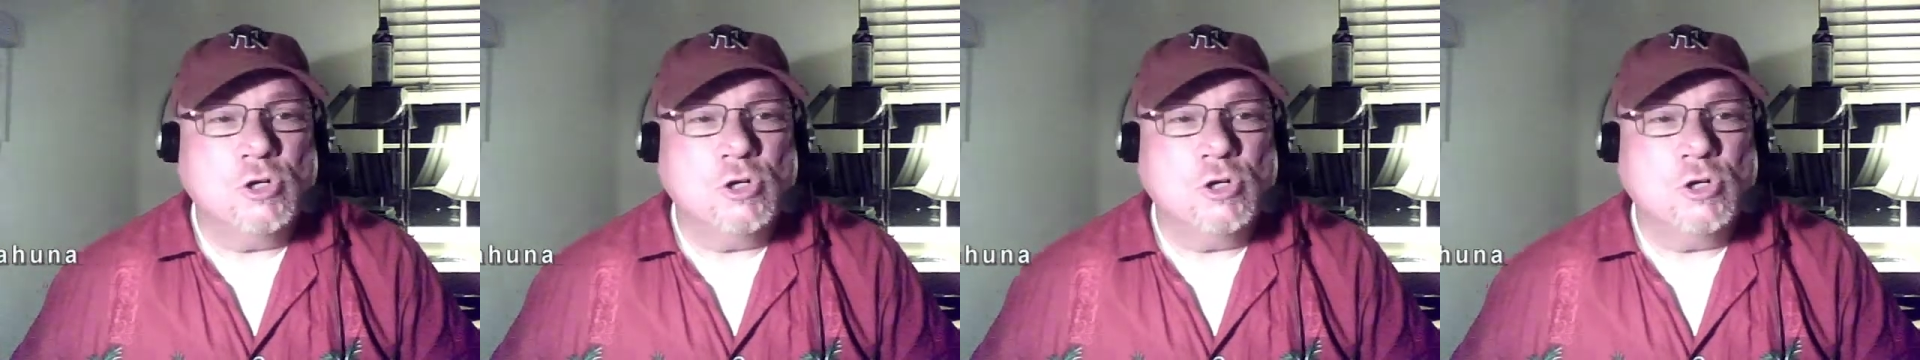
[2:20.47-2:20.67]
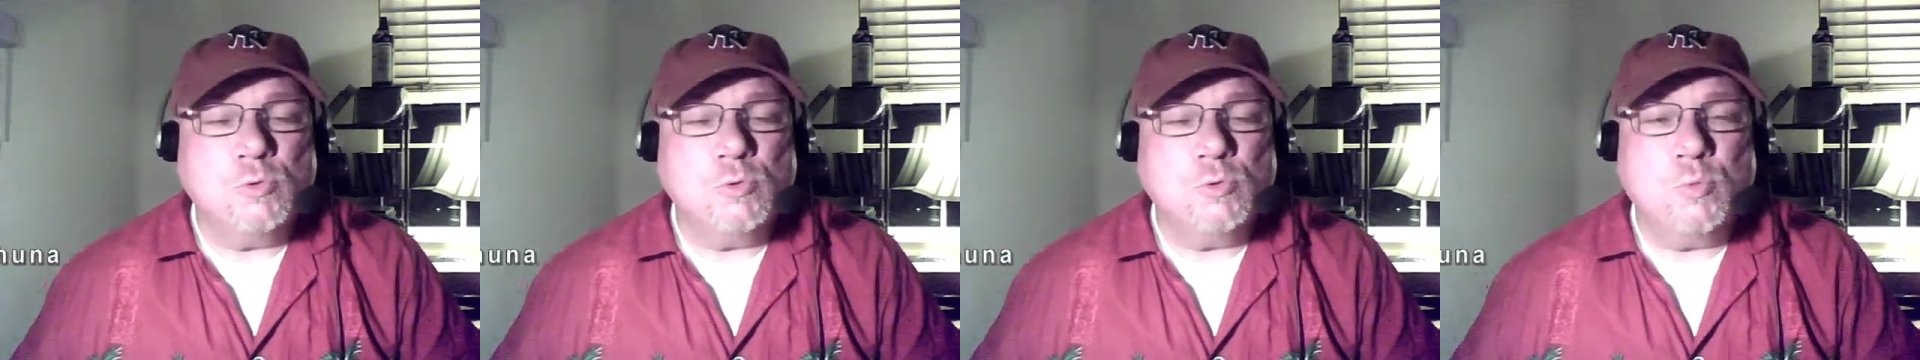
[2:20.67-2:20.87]

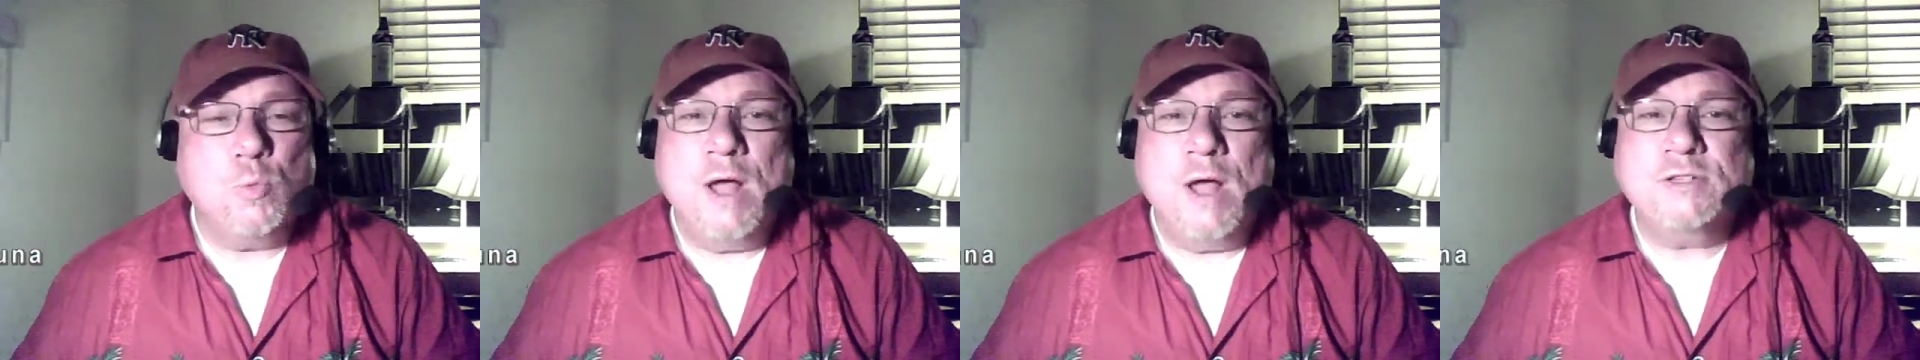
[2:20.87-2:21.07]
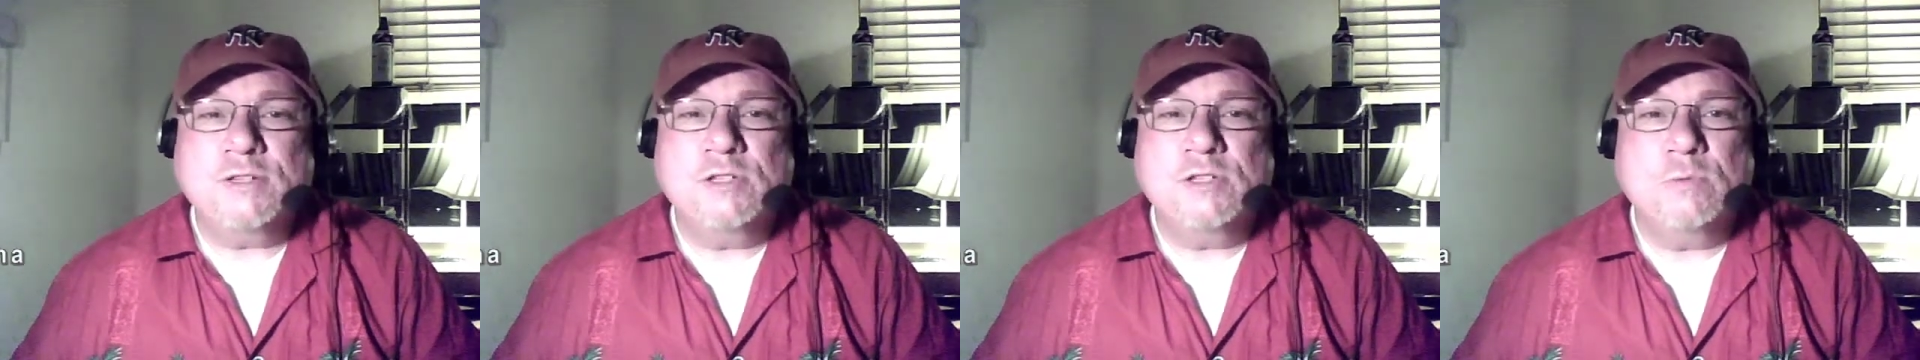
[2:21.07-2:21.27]
Just
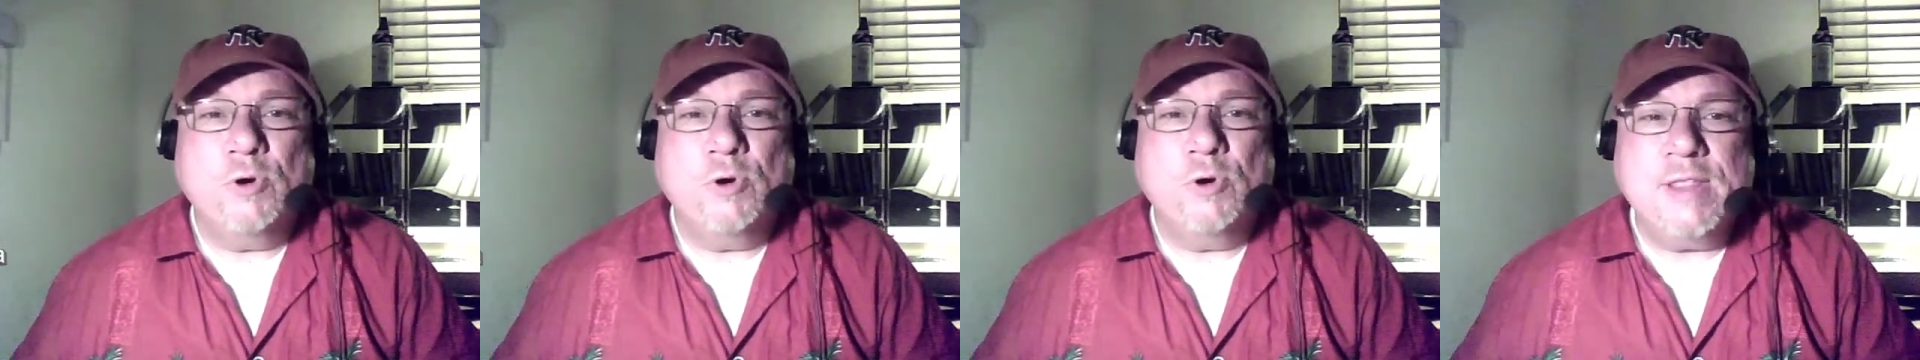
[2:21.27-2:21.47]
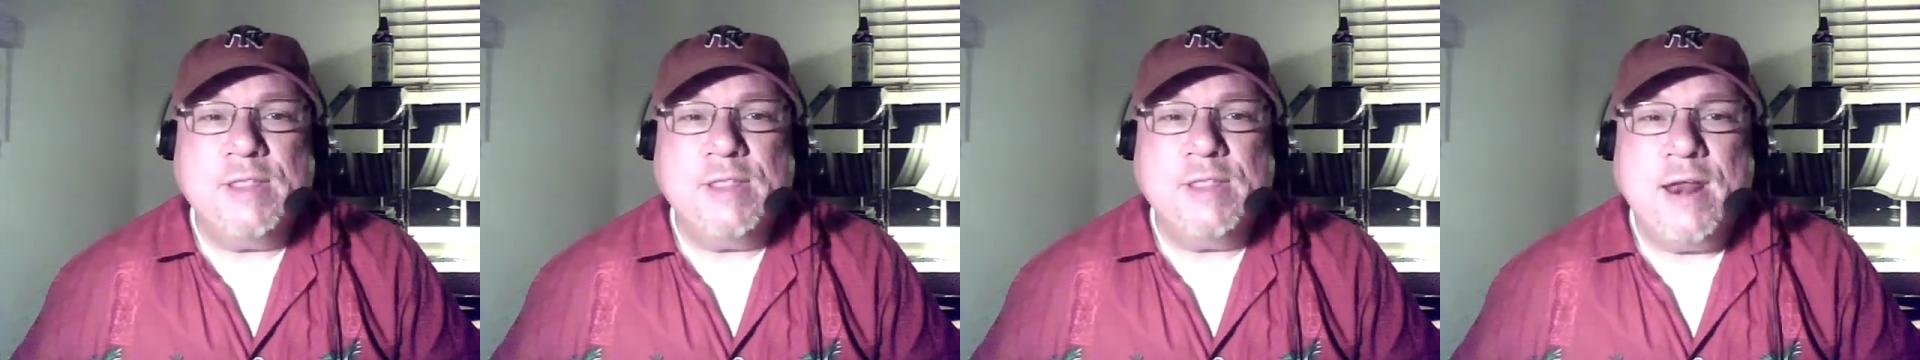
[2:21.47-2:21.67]
wanted to
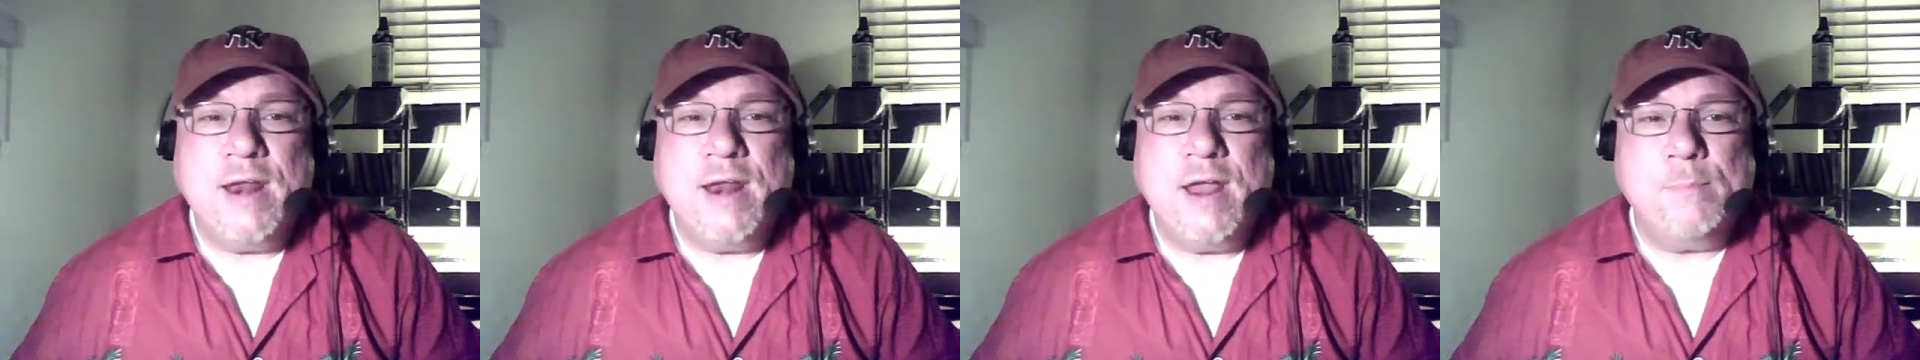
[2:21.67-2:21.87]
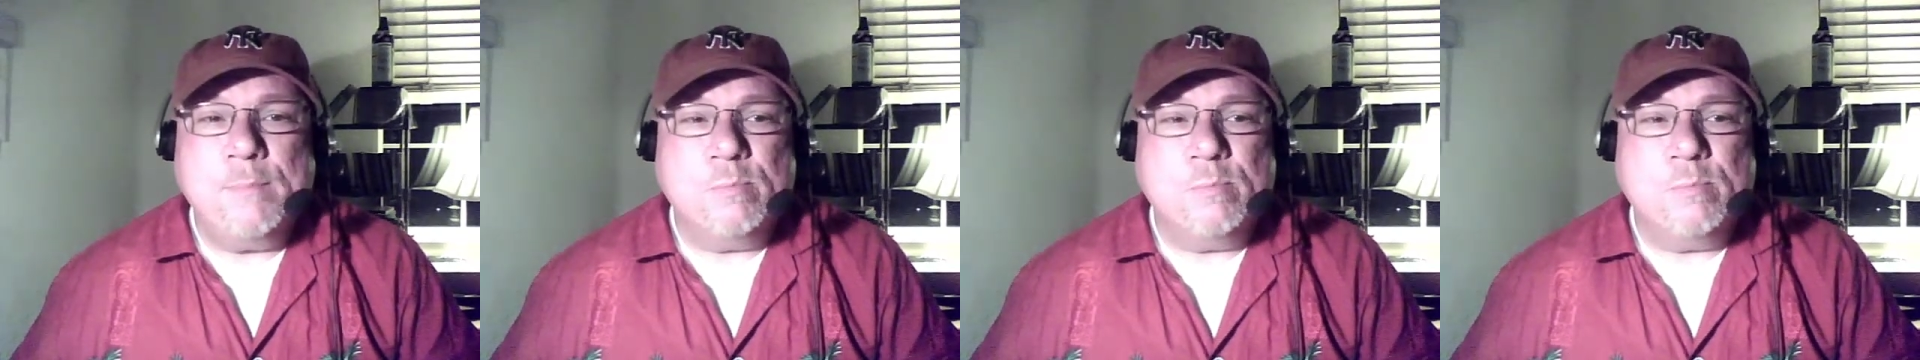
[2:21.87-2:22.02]
bring that up